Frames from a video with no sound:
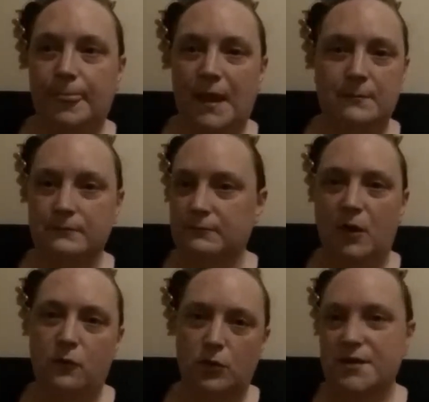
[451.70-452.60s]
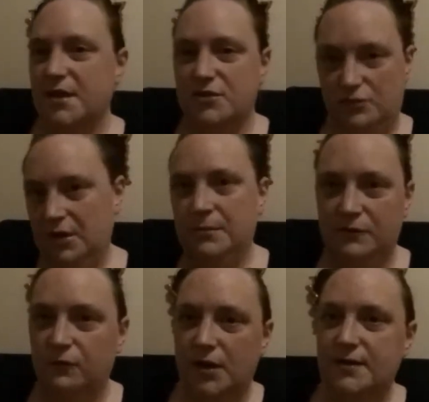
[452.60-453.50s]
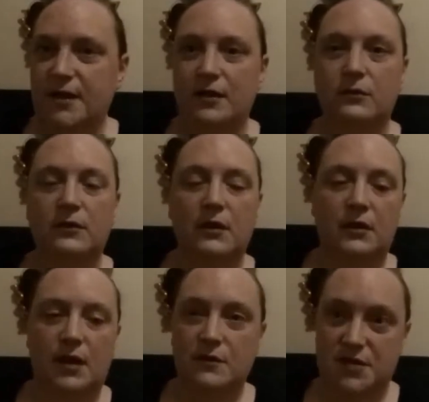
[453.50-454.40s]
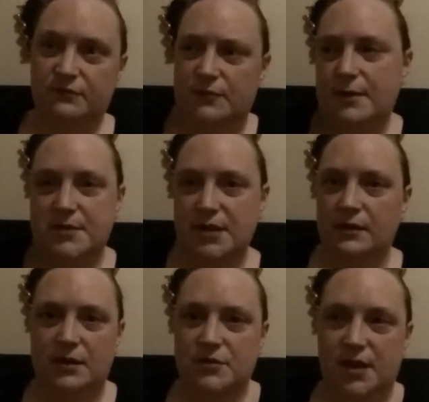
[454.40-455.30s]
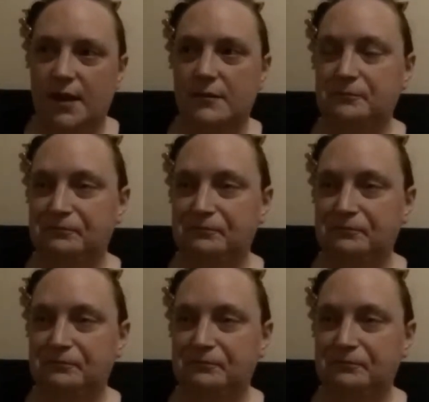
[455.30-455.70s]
and of course I screamed and freaked out. I was little, I was a kid.